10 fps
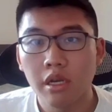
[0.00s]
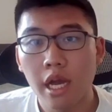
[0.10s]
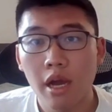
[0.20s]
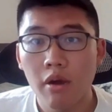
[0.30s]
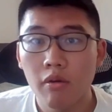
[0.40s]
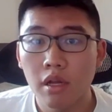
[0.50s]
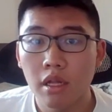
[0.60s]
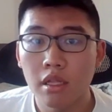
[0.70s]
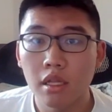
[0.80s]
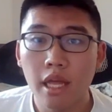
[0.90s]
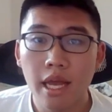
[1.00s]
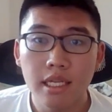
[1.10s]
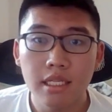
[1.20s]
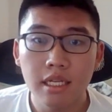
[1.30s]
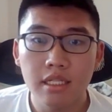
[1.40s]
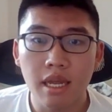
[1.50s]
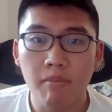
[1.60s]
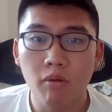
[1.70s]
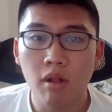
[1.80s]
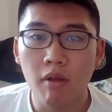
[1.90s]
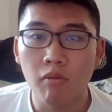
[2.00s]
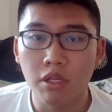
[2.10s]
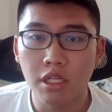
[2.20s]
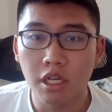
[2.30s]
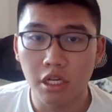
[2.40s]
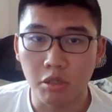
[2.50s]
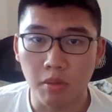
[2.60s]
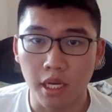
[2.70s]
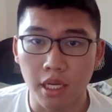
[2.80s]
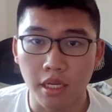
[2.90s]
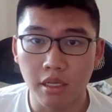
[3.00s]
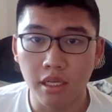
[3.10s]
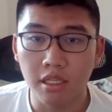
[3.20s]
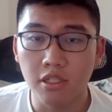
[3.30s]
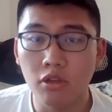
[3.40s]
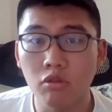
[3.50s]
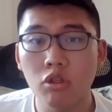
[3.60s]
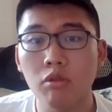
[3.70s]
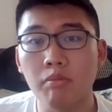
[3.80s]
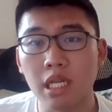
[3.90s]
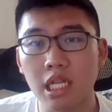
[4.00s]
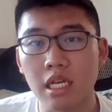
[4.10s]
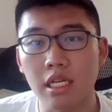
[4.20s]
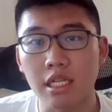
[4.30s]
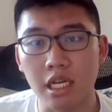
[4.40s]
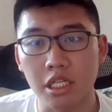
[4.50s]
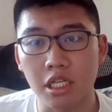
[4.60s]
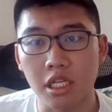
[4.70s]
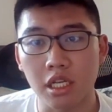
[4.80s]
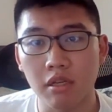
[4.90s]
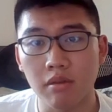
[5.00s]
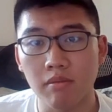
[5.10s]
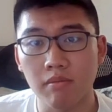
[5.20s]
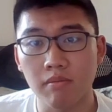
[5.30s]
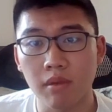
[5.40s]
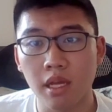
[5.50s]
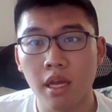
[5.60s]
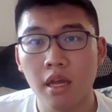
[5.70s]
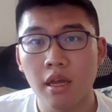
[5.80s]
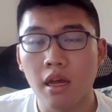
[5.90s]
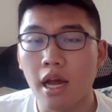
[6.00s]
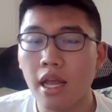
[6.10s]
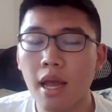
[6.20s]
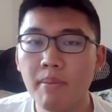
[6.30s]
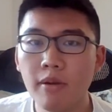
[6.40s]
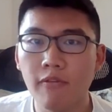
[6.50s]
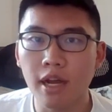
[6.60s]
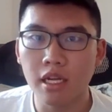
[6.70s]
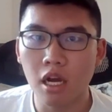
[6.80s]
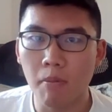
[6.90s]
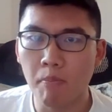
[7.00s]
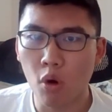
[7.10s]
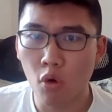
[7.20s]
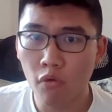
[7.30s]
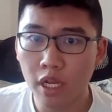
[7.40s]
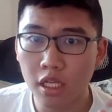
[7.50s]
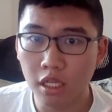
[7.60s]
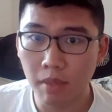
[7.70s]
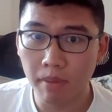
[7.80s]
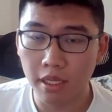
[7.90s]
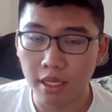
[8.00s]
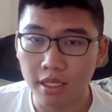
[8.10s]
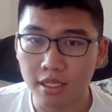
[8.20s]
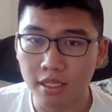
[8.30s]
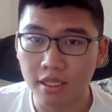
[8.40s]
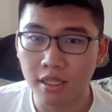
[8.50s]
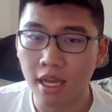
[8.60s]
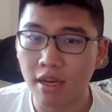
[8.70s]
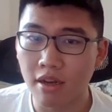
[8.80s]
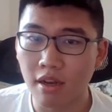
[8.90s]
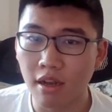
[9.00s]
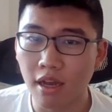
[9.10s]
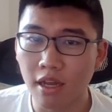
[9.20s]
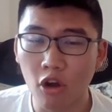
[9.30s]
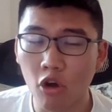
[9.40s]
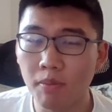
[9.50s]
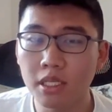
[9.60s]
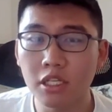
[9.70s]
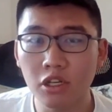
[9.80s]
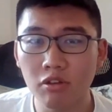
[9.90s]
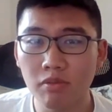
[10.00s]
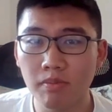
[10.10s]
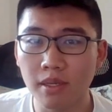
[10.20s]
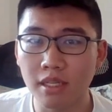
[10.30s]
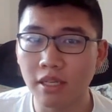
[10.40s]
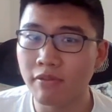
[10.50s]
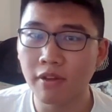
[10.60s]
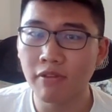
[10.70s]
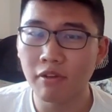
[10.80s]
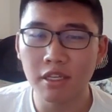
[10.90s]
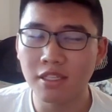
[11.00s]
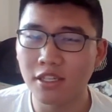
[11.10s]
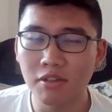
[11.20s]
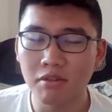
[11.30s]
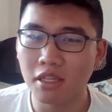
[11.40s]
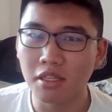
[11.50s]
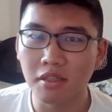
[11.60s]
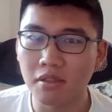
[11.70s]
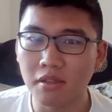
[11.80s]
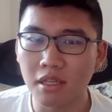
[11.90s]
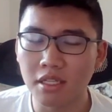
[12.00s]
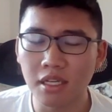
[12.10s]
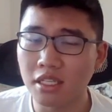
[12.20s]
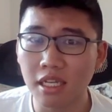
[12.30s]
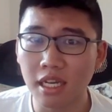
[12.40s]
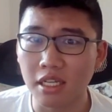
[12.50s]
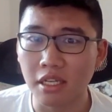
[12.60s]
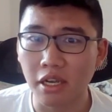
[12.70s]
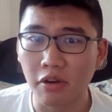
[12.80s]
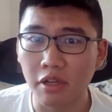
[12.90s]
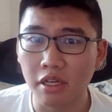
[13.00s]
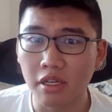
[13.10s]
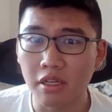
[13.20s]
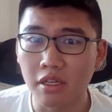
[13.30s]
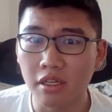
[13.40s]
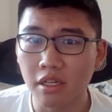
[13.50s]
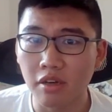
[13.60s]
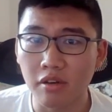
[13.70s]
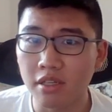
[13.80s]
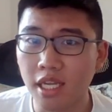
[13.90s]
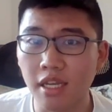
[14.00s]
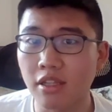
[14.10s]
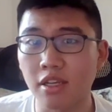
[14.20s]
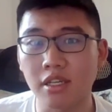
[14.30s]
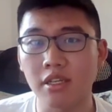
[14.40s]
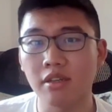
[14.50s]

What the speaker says: Now, the last example I want to touch upon is social media addiction. I happen to find a perfect clip of this that I hope is a joke, but even if it is a joke, it's honestly kind of scary. Here, take a look.